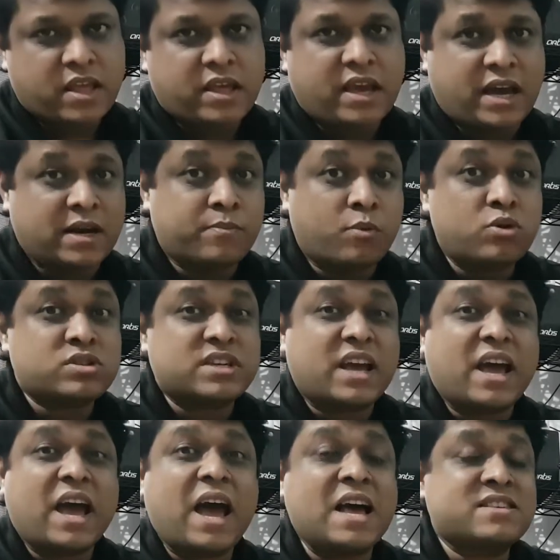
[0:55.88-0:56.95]
and most
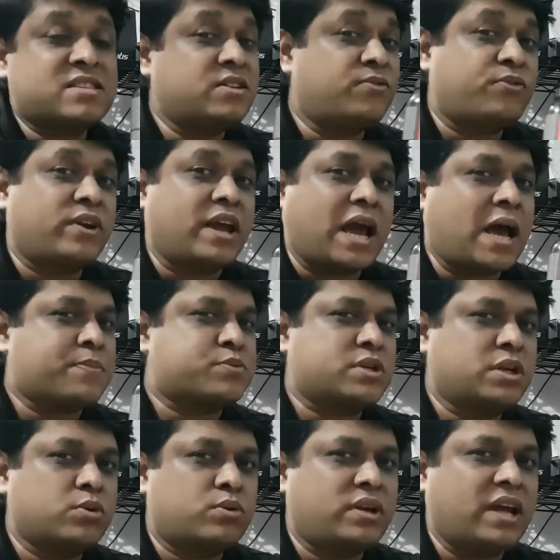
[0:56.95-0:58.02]
hassle-free,
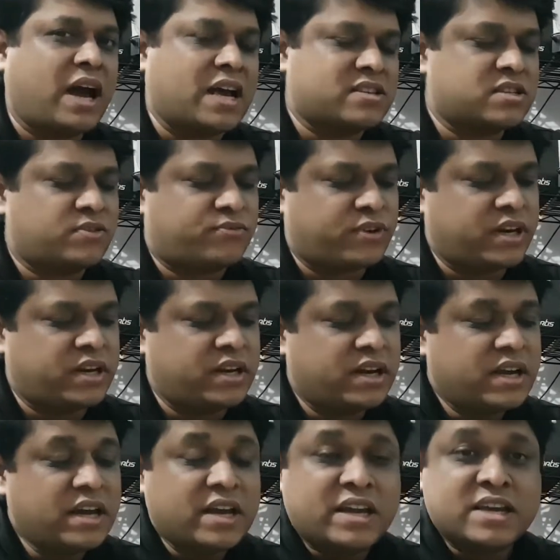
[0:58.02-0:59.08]
absolutely hassle-free,
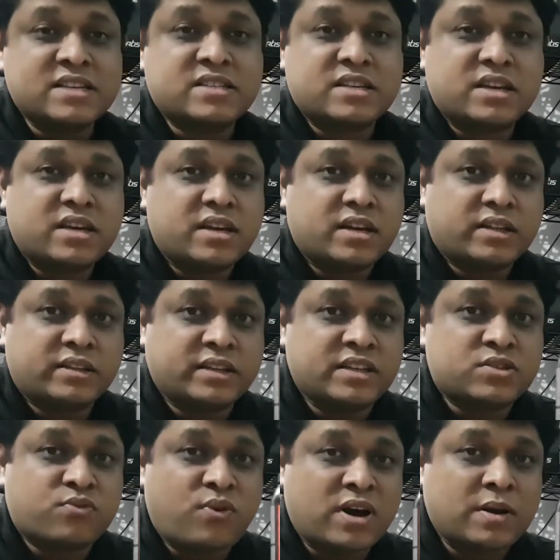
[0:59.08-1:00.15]
is
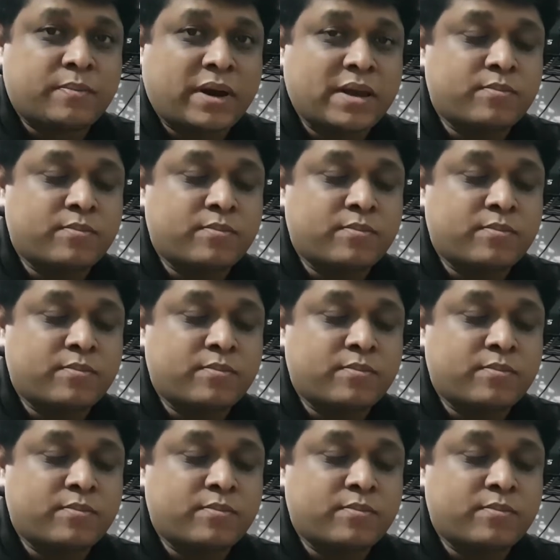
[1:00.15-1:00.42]
this one by